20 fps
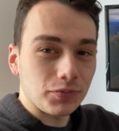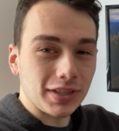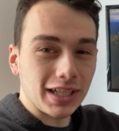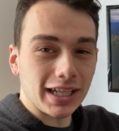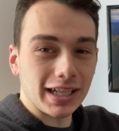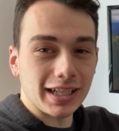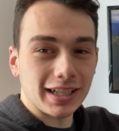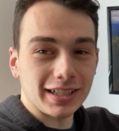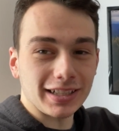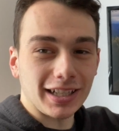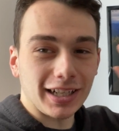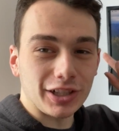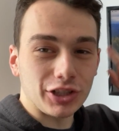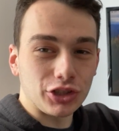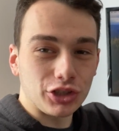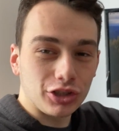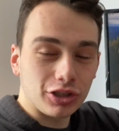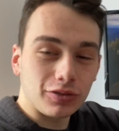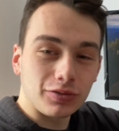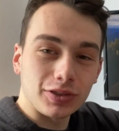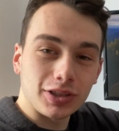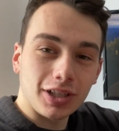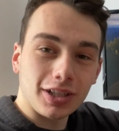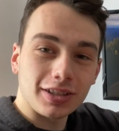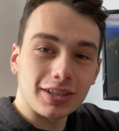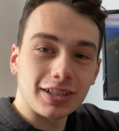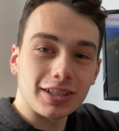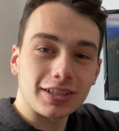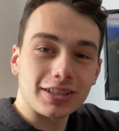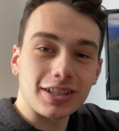and I should have
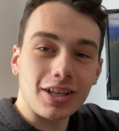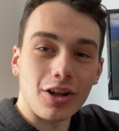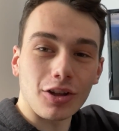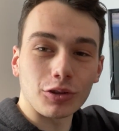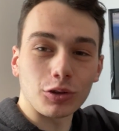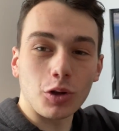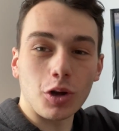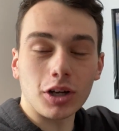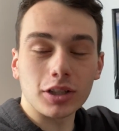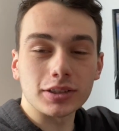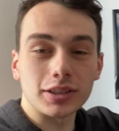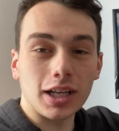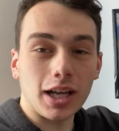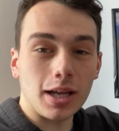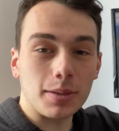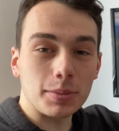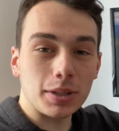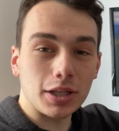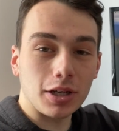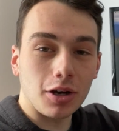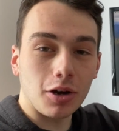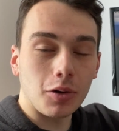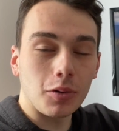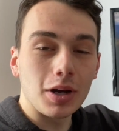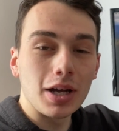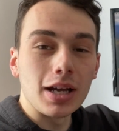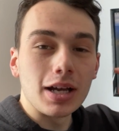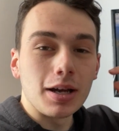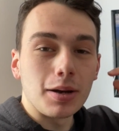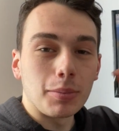done this a long time ago,